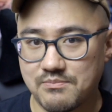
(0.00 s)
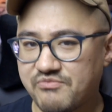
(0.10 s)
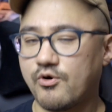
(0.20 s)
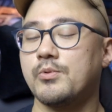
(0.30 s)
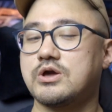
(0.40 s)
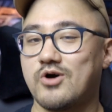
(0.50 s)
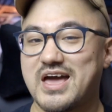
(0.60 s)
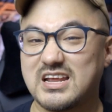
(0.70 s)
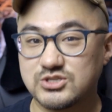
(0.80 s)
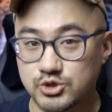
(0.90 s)
before we go
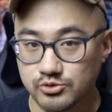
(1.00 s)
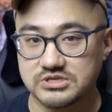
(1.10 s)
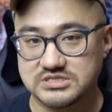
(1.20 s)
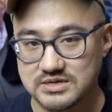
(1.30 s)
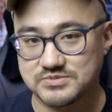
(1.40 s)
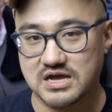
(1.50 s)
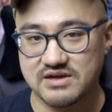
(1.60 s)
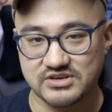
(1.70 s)
ahead and do this deep dive,